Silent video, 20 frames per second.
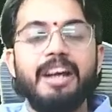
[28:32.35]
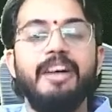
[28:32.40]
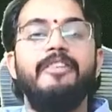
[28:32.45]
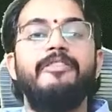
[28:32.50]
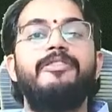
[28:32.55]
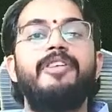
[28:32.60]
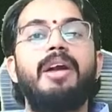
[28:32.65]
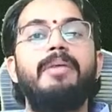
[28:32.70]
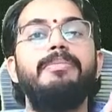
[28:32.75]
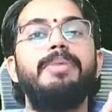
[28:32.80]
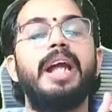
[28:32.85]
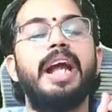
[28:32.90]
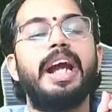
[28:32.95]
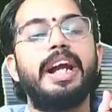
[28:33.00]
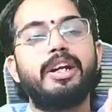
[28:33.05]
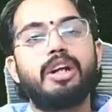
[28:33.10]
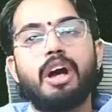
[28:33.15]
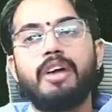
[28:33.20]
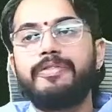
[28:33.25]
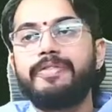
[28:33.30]
from date
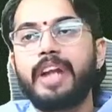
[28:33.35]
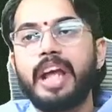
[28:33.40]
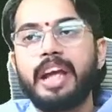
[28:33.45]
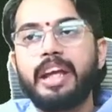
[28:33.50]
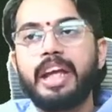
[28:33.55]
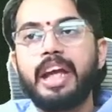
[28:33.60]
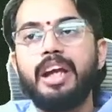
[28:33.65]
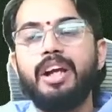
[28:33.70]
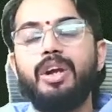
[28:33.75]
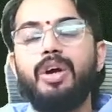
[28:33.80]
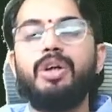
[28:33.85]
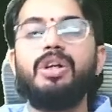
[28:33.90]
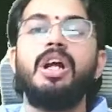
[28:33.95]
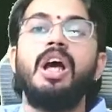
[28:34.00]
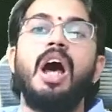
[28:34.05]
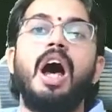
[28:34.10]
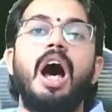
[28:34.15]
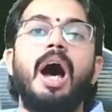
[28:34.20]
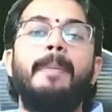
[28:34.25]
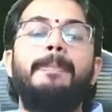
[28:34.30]
of taking loan
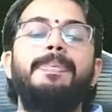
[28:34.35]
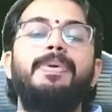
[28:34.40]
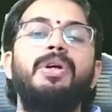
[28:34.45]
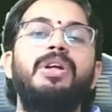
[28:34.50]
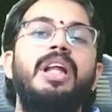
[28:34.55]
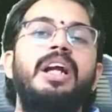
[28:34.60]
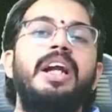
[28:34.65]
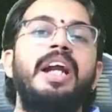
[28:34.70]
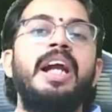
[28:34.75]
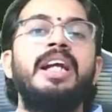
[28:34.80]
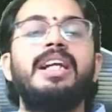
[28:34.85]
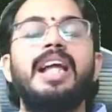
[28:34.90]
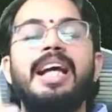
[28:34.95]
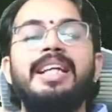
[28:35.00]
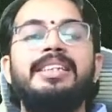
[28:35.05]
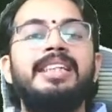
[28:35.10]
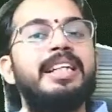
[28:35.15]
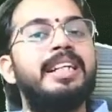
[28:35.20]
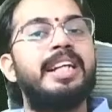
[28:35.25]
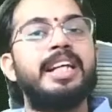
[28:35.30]
up to the date
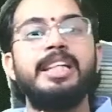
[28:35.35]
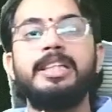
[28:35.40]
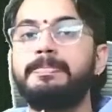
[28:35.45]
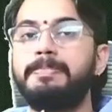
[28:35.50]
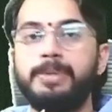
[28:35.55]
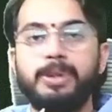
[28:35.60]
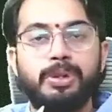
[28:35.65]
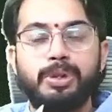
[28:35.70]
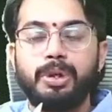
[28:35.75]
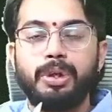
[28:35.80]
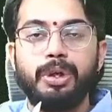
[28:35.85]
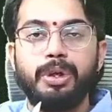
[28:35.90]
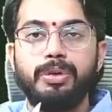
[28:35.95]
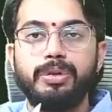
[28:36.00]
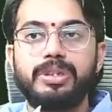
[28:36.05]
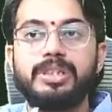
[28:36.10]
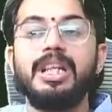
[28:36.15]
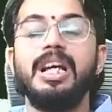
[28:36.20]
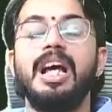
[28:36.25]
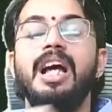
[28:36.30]
asset is put to use,